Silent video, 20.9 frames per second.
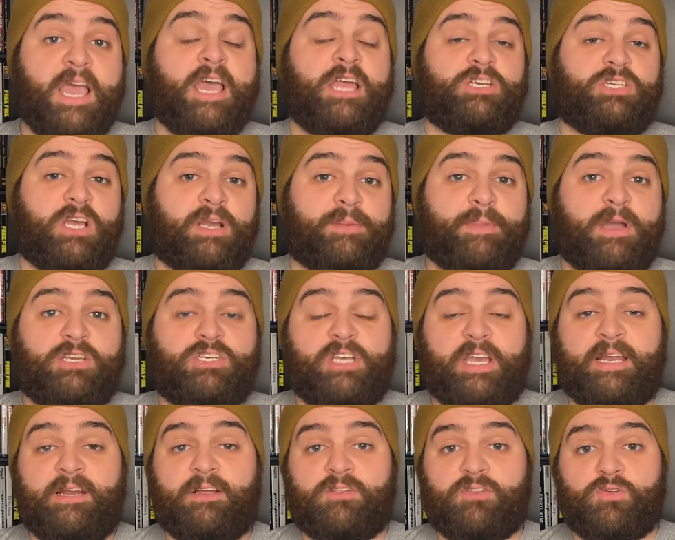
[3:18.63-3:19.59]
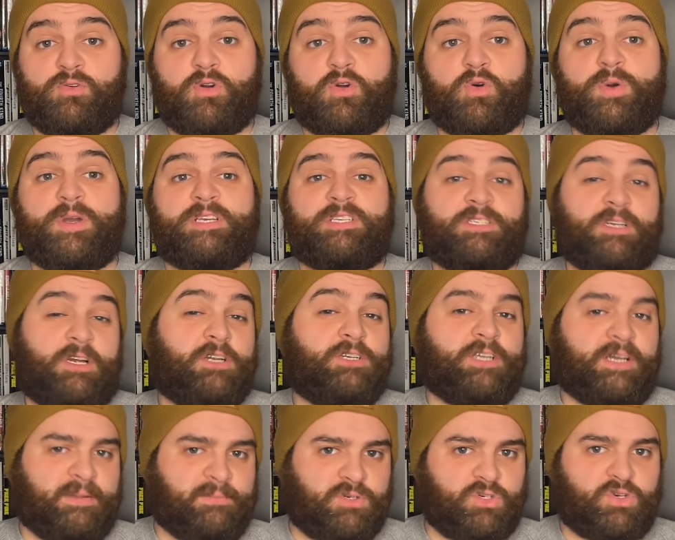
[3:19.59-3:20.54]
check my channel, do a quick search,
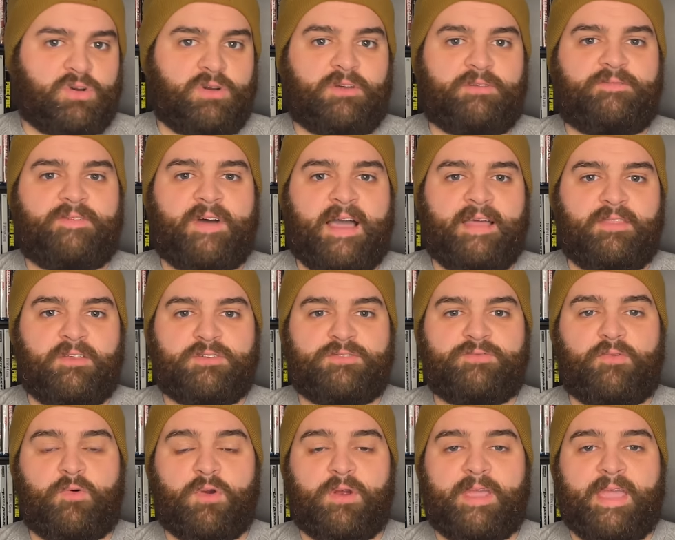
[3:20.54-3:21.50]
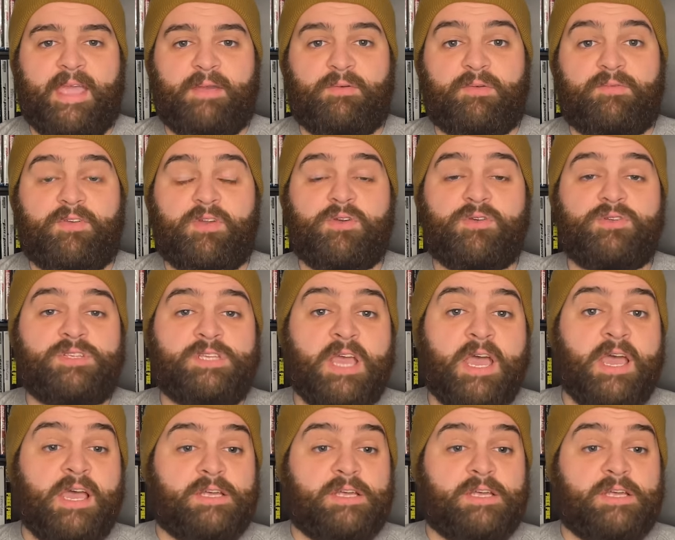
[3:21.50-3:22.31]
and I'm sure you'll find those 4K reviews.